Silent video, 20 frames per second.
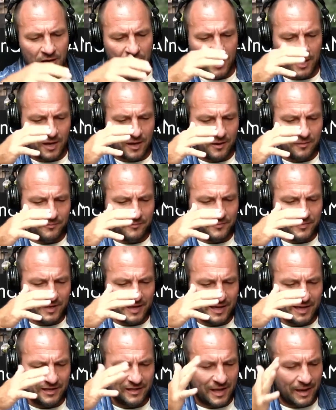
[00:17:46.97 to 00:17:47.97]
um,
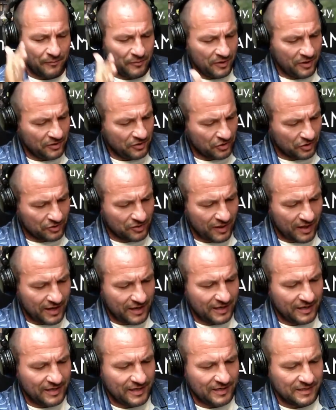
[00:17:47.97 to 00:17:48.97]
and that and your
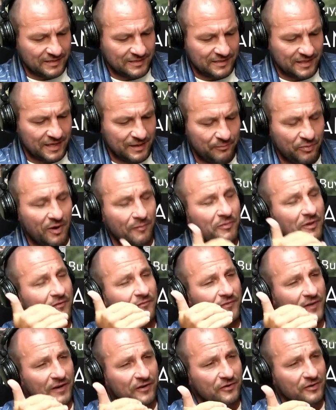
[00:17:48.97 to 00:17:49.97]
client is a public
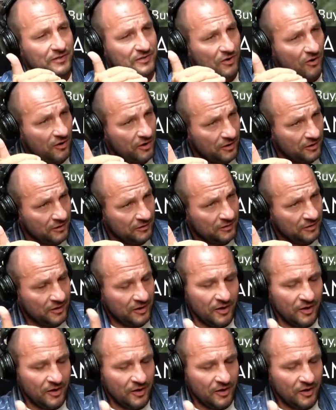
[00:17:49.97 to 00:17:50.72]
figure, it's harder.